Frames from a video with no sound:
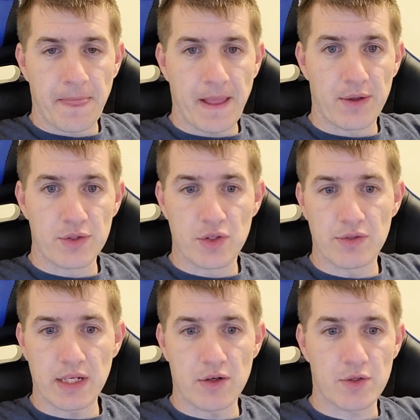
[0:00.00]
those 2
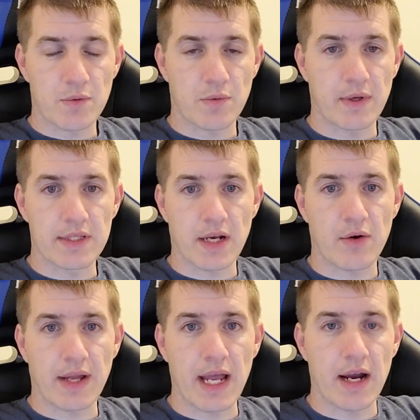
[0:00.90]
tickers were ones that I
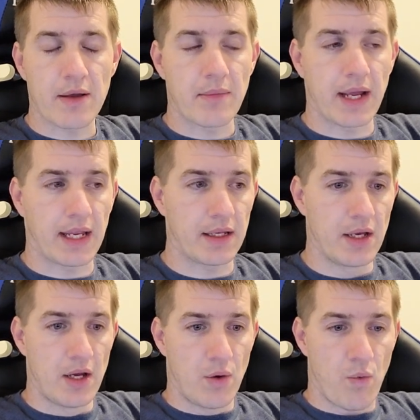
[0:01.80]
already had on my
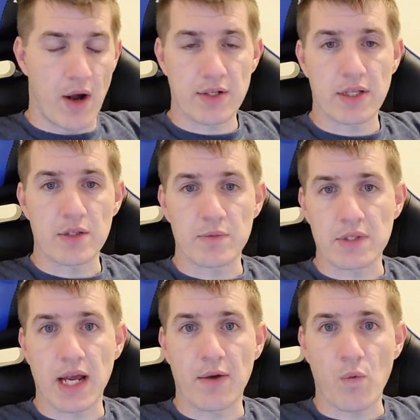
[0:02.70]
watch list and was
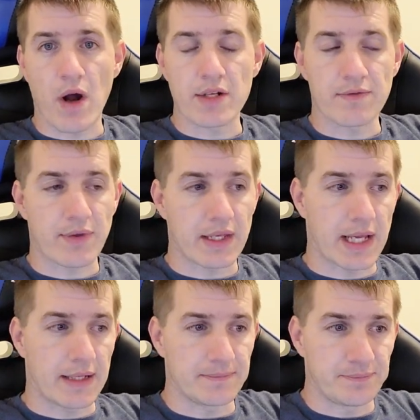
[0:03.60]
kind of watching for the
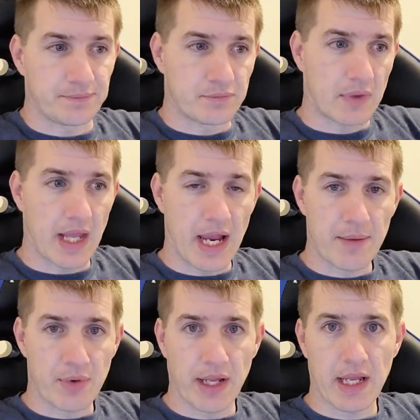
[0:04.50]
day. They had
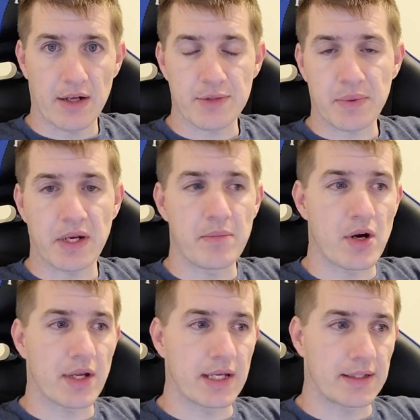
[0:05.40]
breakouts
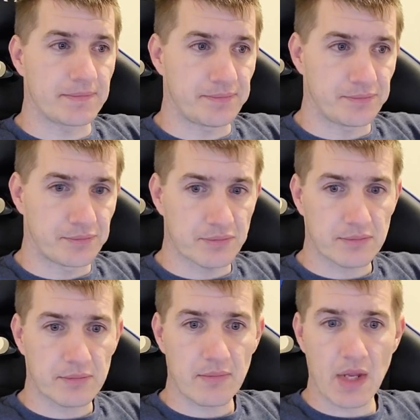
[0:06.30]
pre-market,
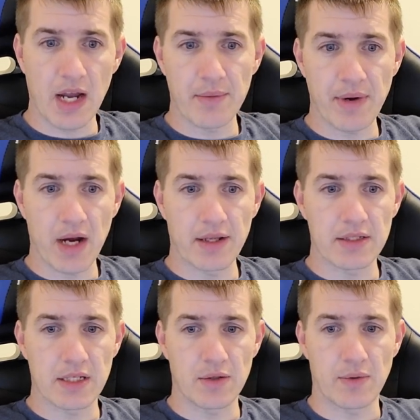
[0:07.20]
and I bought
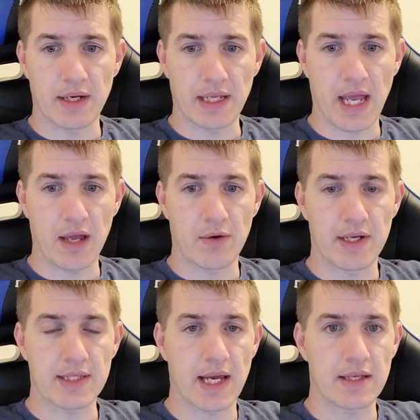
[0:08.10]
into
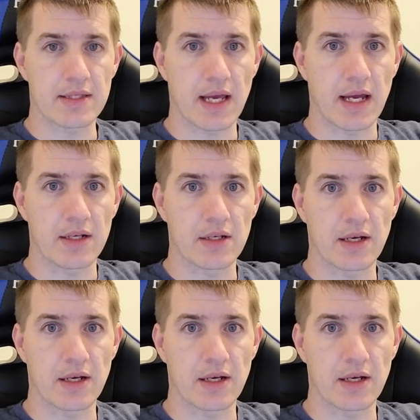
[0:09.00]
KOSS at